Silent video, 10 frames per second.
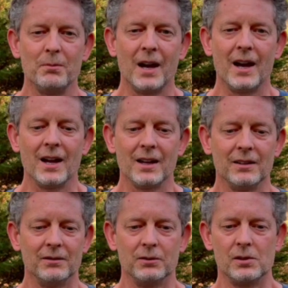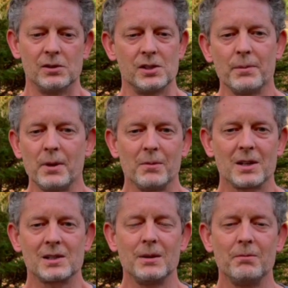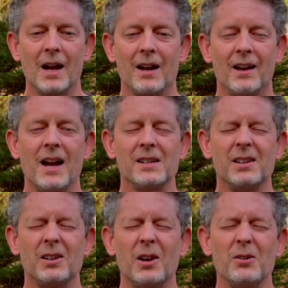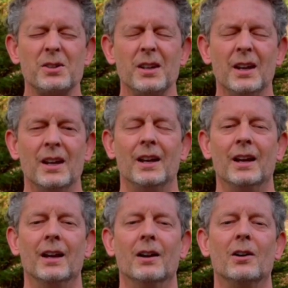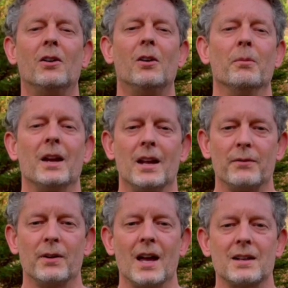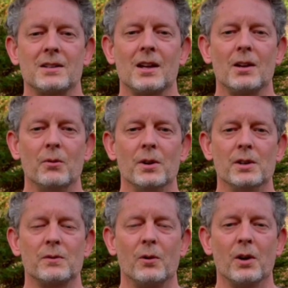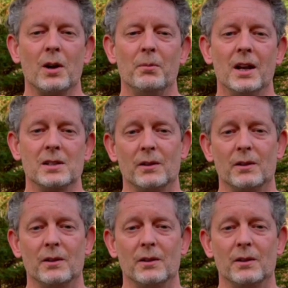bag, and zip up my sleeping bag nice and cozy, and oh man, I forgot to take a whiz before I go to bed.